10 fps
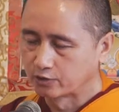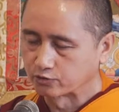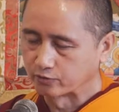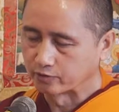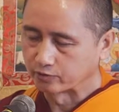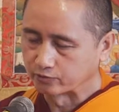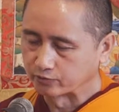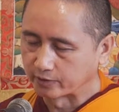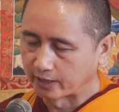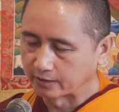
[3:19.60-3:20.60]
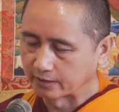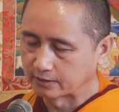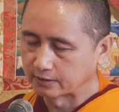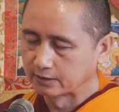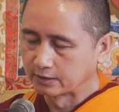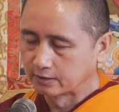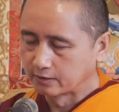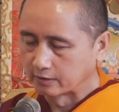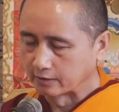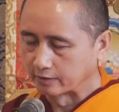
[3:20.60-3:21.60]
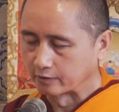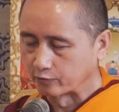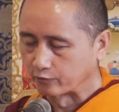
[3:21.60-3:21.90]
So in order to do that, then uh,